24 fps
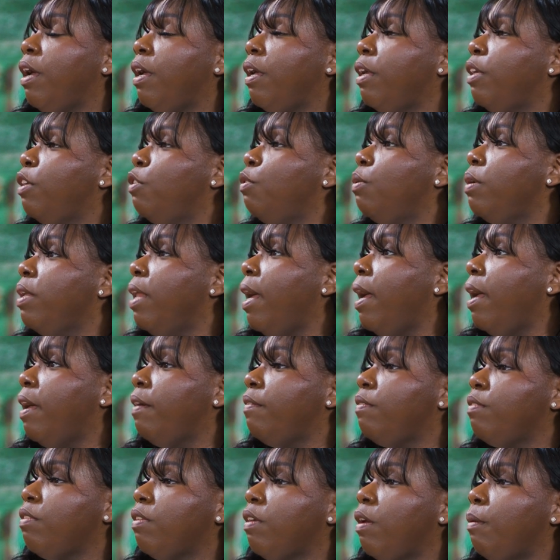you could
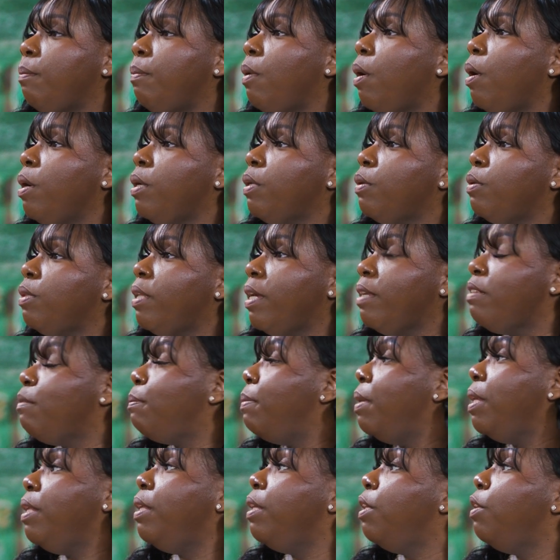have a partner that's
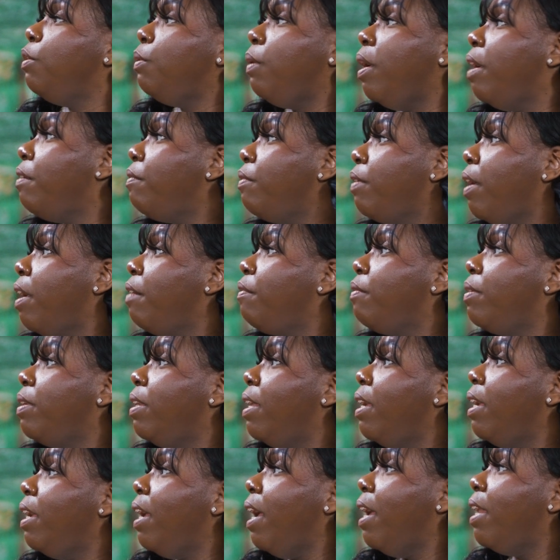beating you every
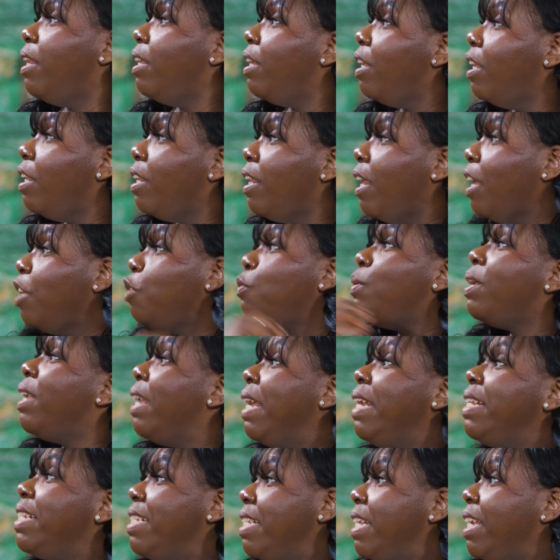day and you
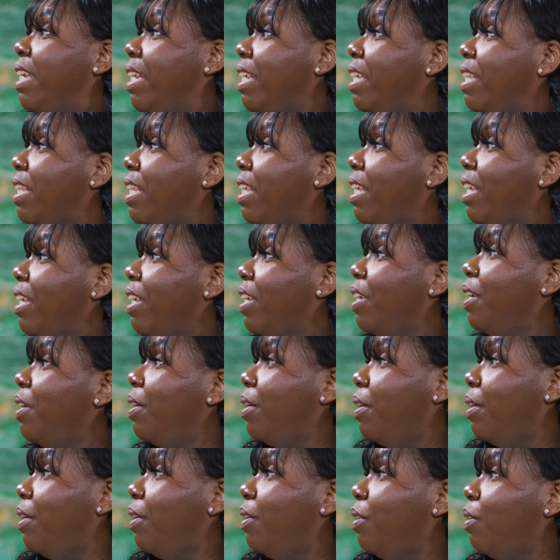can't say anything,
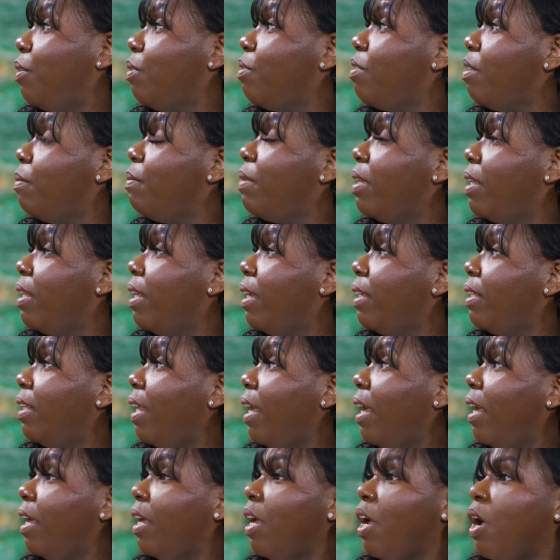something like
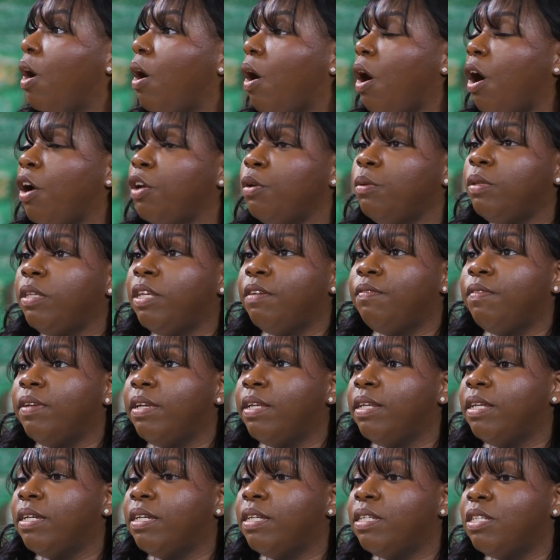that. Are you living
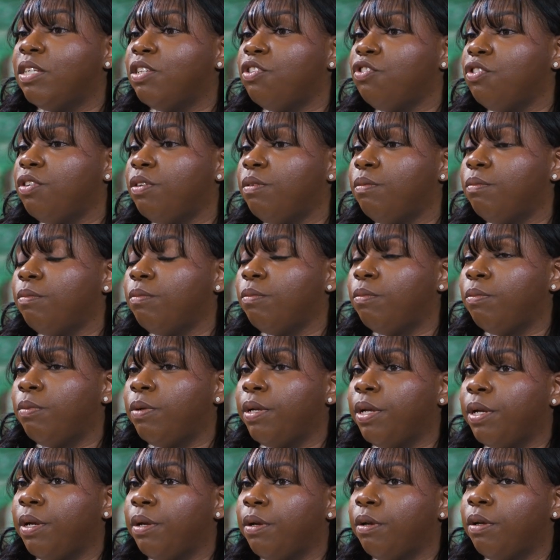in a condition
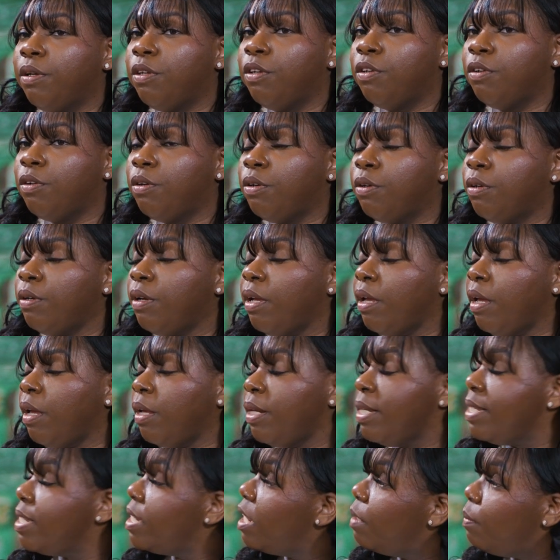where you're
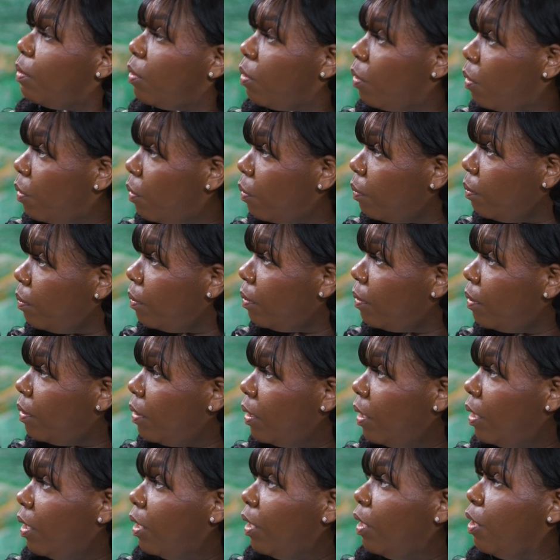in a stable home?
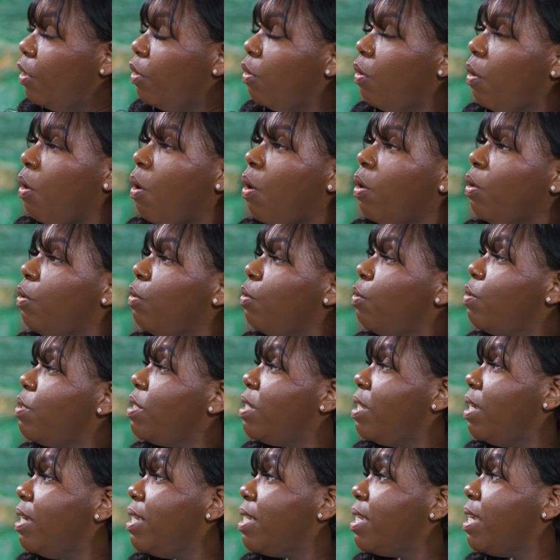All of those
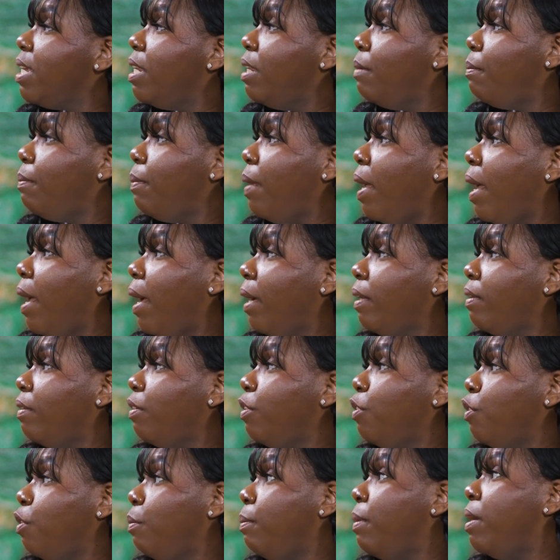things can impact
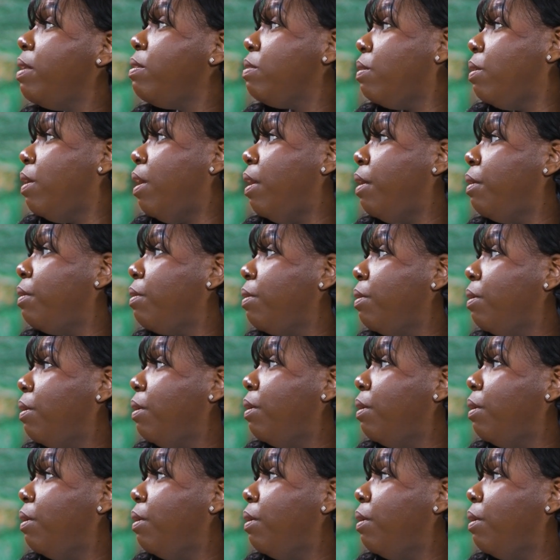your mental health.